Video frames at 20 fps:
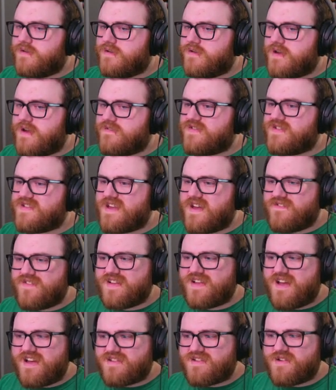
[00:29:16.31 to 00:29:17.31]
I have seven
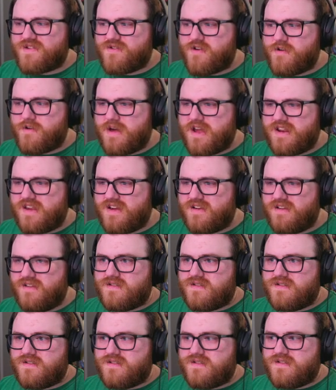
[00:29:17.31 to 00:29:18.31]
guesses remaining?
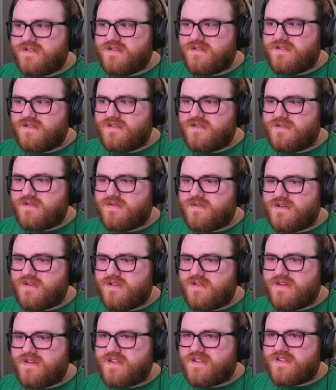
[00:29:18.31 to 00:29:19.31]
Well, at
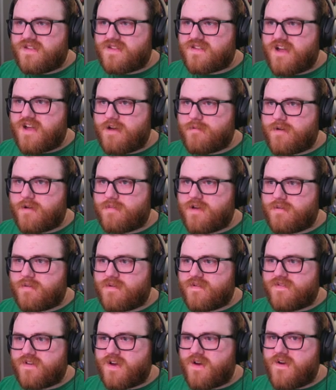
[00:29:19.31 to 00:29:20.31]
least this time I'll be able to
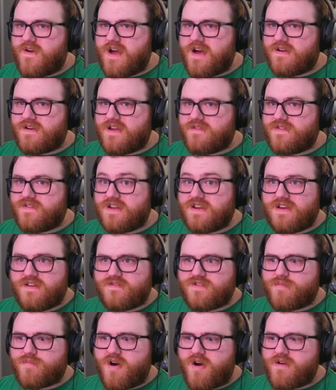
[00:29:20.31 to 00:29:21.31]
figure out if any of the
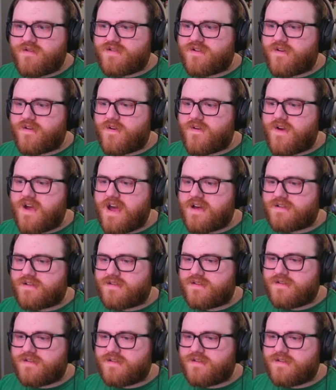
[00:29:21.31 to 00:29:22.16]
parts are correct.